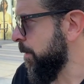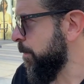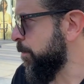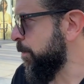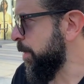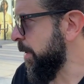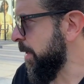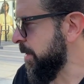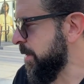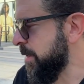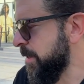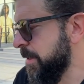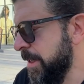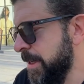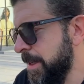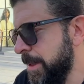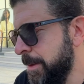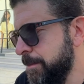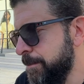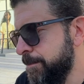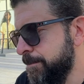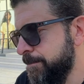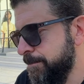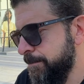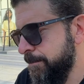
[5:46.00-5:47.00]

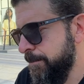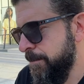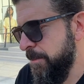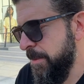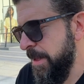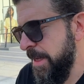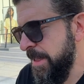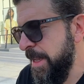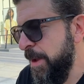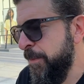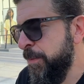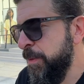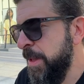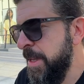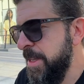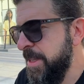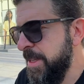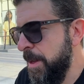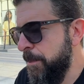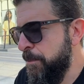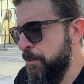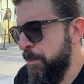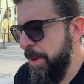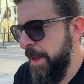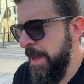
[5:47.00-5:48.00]
But they definitely
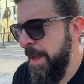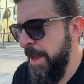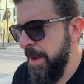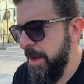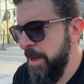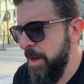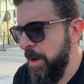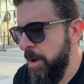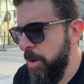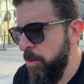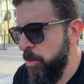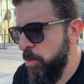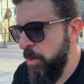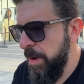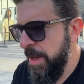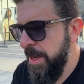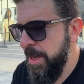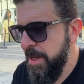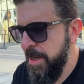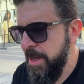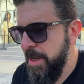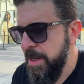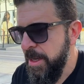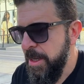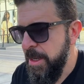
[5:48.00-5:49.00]
did pick a
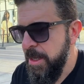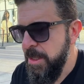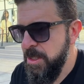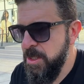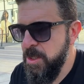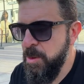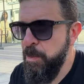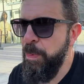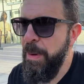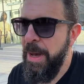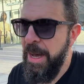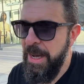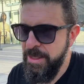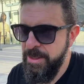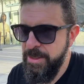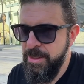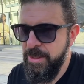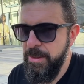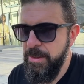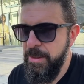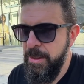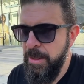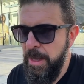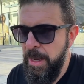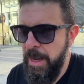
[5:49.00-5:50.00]
weak spot.
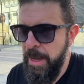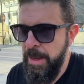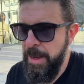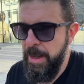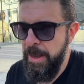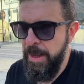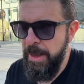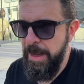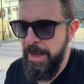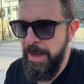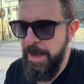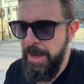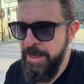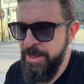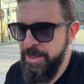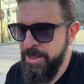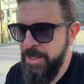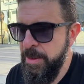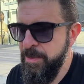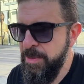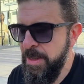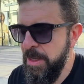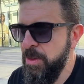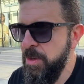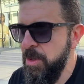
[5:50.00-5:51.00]
It
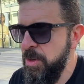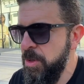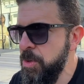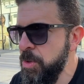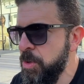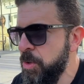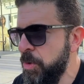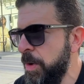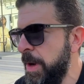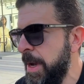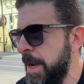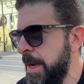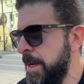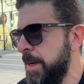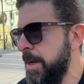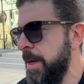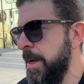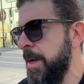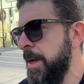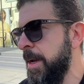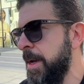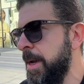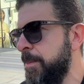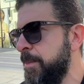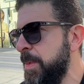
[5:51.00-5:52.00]
seems like the Ukraine
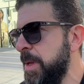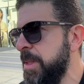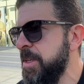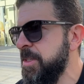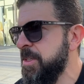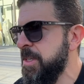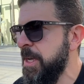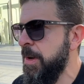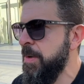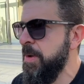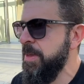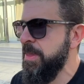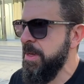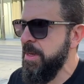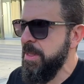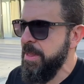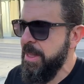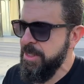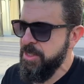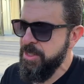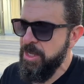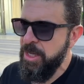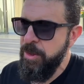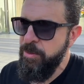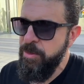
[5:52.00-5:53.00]
military, the
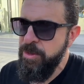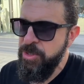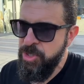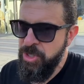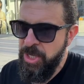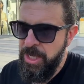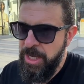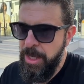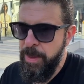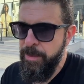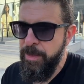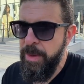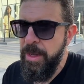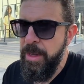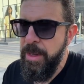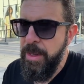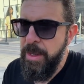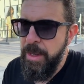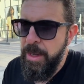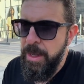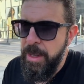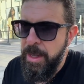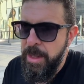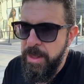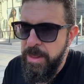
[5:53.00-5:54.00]
Zelensky regime,
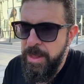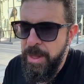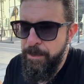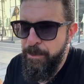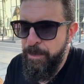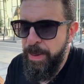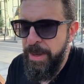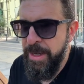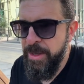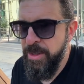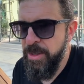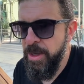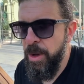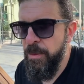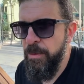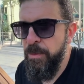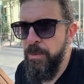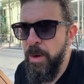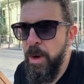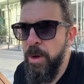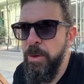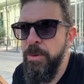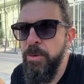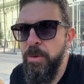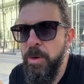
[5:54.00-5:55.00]
they picked a
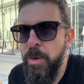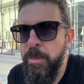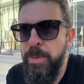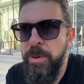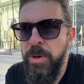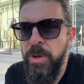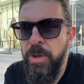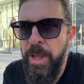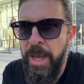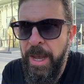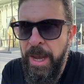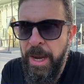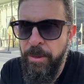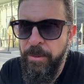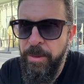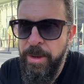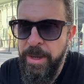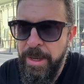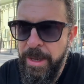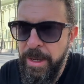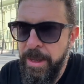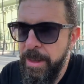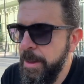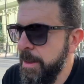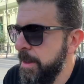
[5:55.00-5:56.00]
vulnerable
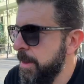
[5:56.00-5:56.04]
area,